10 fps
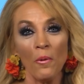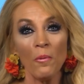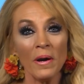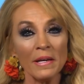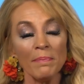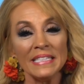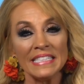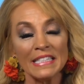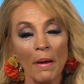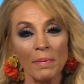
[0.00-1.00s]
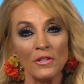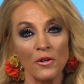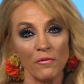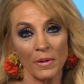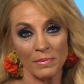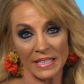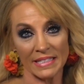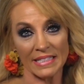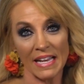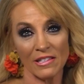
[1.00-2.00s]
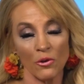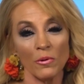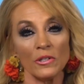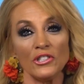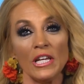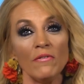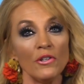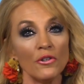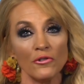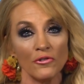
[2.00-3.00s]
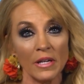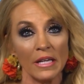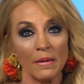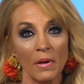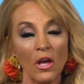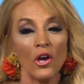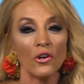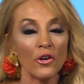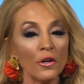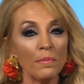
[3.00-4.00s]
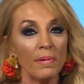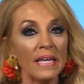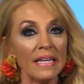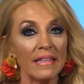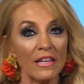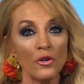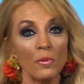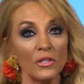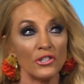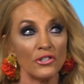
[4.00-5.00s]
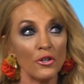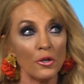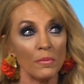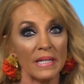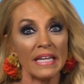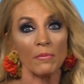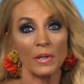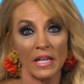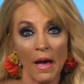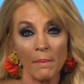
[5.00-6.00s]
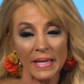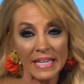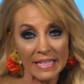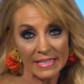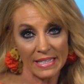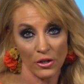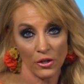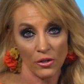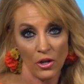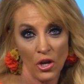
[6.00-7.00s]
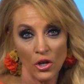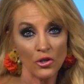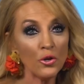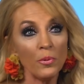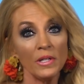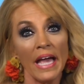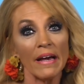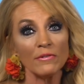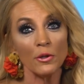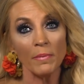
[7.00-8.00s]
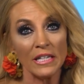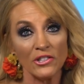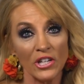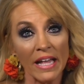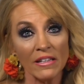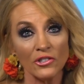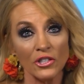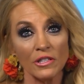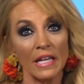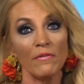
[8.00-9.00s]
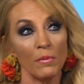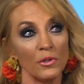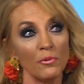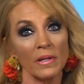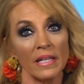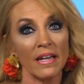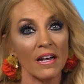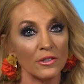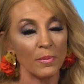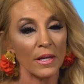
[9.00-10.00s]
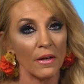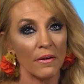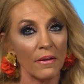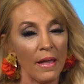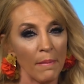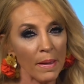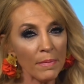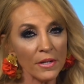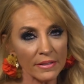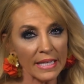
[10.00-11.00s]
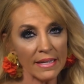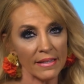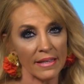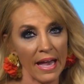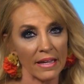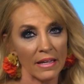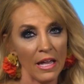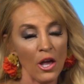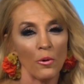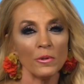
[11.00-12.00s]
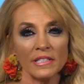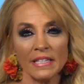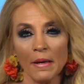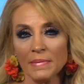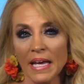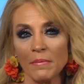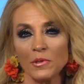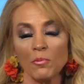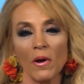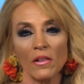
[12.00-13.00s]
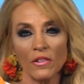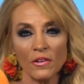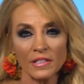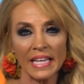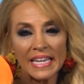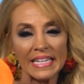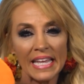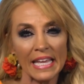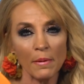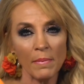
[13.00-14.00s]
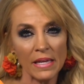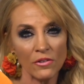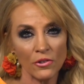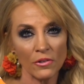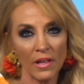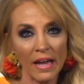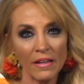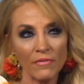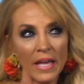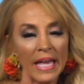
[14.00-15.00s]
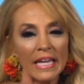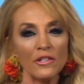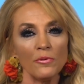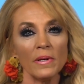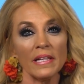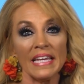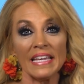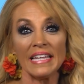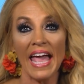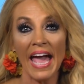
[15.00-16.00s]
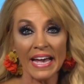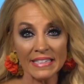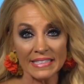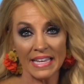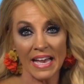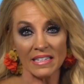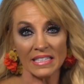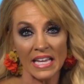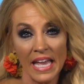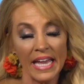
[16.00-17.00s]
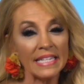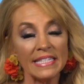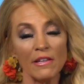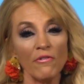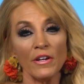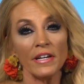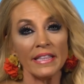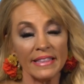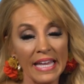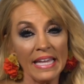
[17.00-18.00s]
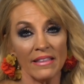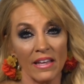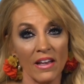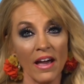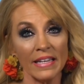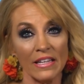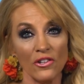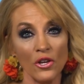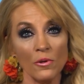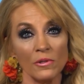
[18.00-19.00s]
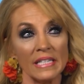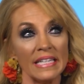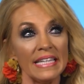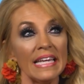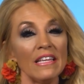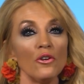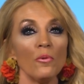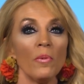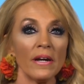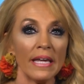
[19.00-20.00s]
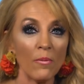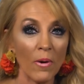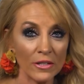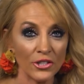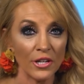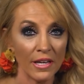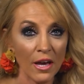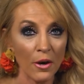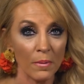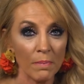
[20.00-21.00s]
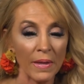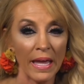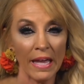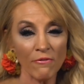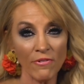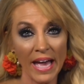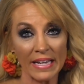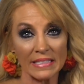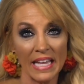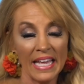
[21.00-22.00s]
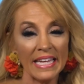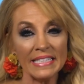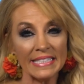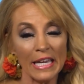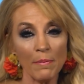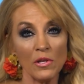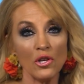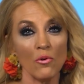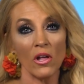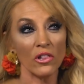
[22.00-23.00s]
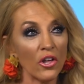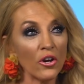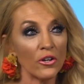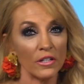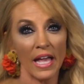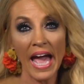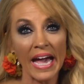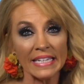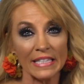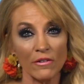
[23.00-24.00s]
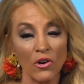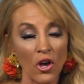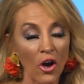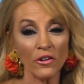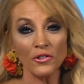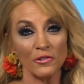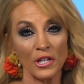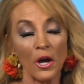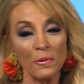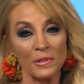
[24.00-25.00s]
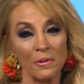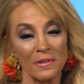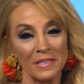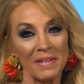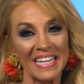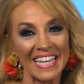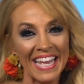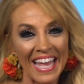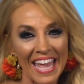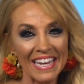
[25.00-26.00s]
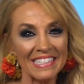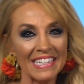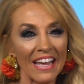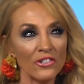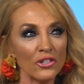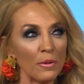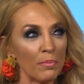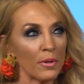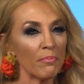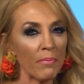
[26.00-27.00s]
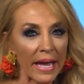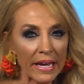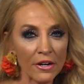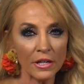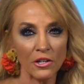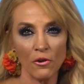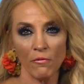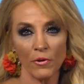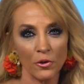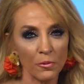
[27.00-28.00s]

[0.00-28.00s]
What could be stopping you from success or achieving your dream could be that you assumed it would come easier. You wouldn't have so many challenges if it was really God's will. Maybe you're thinking that. Well, sometimes what looks like an enemy in your life is really an asset. It's the very thing that God can use to get you where He wants you to go. In fact, it's keeping you alert, active, on your toes, so to speak. And it's actually preparing you for